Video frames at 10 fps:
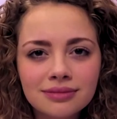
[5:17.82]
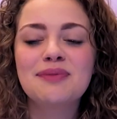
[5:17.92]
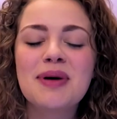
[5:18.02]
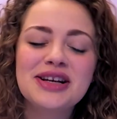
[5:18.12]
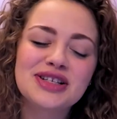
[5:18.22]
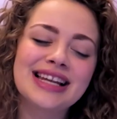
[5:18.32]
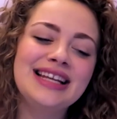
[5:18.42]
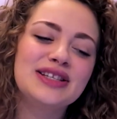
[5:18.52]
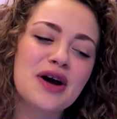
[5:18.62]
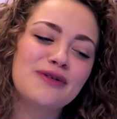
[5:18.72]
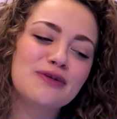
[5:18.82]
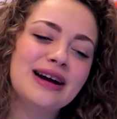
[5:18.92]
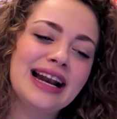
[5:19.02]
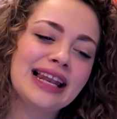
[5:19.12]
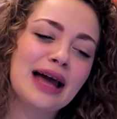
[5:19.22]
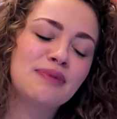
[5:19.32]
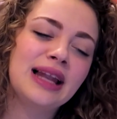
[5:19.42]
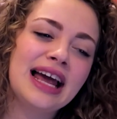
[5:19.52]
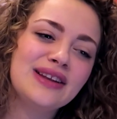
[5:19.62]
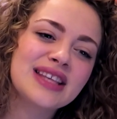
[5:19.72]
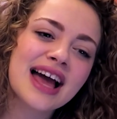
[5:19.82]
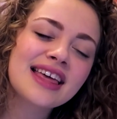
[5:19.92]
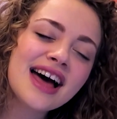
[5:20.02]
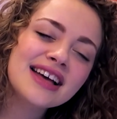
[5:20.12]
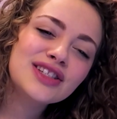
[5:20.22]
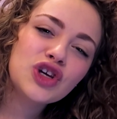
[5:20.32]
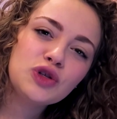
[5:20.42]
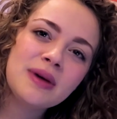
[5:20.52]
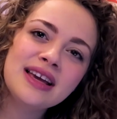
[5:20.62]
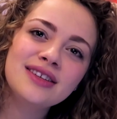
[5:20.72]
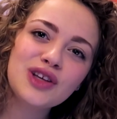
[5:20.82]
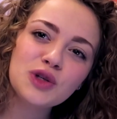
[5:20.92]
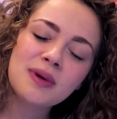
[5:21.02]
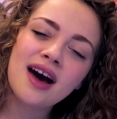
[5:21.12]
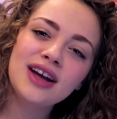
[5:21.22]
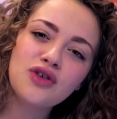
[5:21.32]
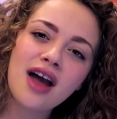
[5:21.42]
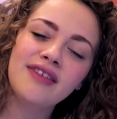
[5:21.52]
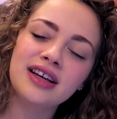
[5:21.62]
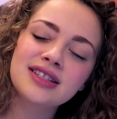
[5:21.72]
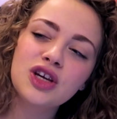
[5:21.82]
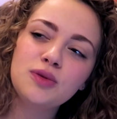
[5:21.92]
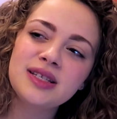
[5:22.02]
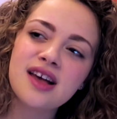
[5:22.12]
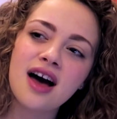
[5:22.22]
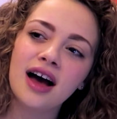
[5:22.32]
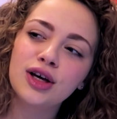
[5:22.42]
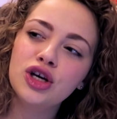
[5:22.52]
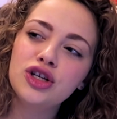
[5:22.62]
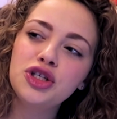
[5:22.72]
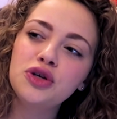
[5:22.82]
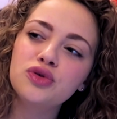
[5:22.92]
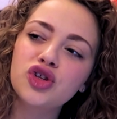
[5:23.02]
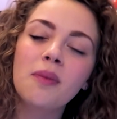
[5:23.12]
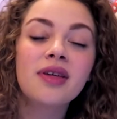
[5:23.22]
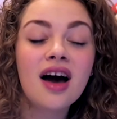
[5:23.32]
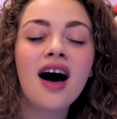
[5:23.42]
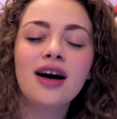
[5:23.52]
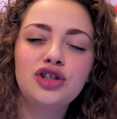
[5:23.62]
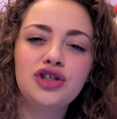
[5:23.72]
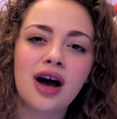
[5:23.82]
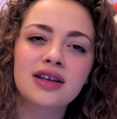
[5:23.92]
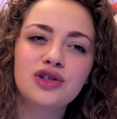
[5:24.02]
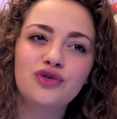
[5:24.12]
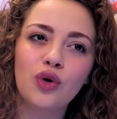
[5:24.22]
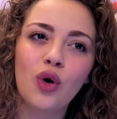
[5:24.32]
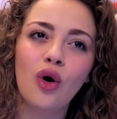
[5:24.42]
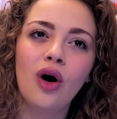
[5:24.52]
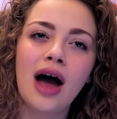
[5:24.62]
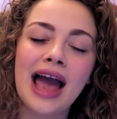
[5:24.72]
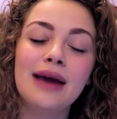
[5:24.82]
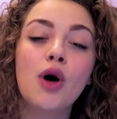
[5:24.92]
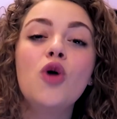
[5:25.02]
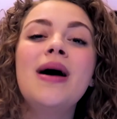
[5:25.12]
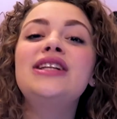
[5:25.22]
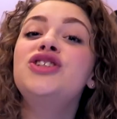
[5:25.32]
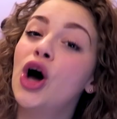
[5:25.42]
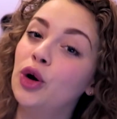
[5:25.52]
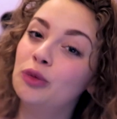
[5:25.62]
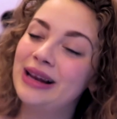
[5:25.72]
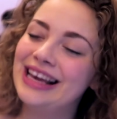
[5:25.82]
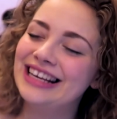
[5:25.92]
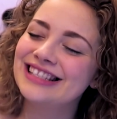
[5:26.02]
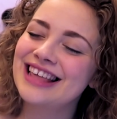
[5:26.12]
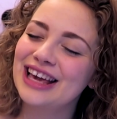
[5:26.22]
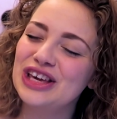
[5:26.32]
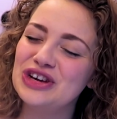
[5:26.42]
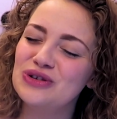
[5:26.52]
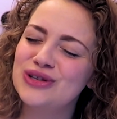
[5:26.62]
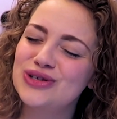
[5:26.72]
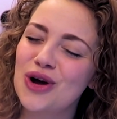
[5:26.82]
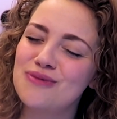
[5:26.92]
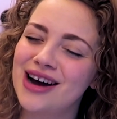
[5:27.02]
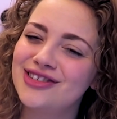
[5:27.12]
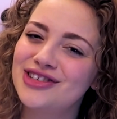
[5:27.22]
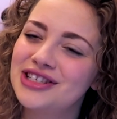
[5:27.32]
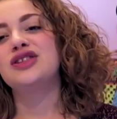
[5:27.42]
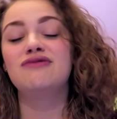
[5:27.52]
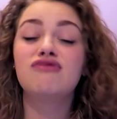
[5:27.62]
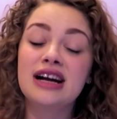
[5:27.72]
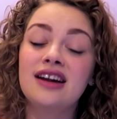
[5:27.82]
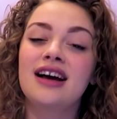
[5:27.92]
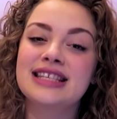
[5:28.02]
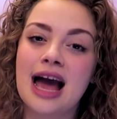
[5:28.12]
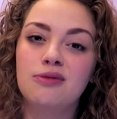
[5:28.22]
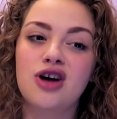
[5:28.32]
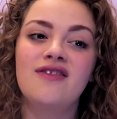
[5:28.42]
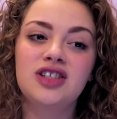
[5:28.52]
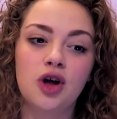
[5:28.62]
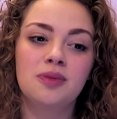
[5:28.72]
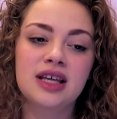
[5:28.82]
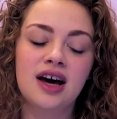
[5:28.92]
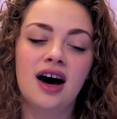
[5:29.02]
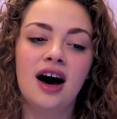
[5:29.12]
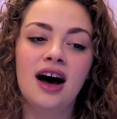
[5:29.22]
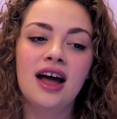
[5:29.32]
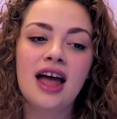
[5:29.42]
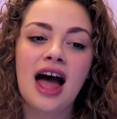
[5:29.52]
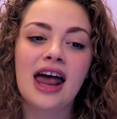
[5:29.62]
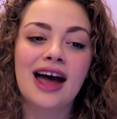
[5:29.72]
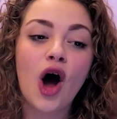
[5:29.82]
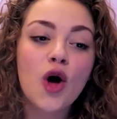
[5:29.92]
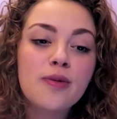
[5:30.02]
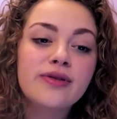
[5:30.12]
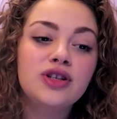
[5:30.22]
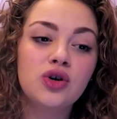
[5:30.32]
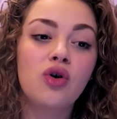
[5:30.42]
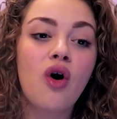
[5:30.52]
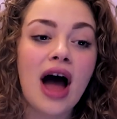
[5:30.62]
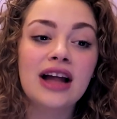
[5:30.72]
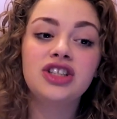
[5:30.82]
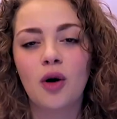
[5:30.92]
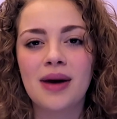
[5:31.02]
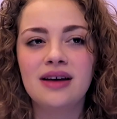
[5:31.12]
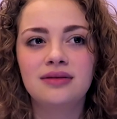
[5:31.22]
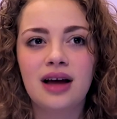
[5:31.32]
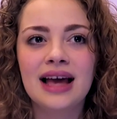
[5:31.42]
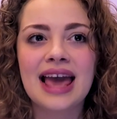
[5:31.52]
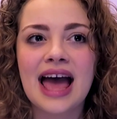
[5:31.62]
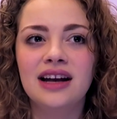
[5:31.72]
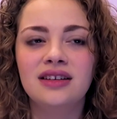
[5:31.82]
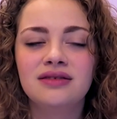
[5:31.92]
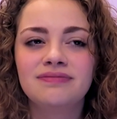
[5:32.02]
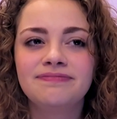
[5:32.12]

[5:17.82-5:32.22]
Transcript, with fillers: so Pete just leans over really like politely, he's like, uh, excuse me, excuse me kind driver, excuse me sir, could you stop the car just for a memento please? Thank you so much. So the really nice cab driver stops the car and I open the door and vomit again.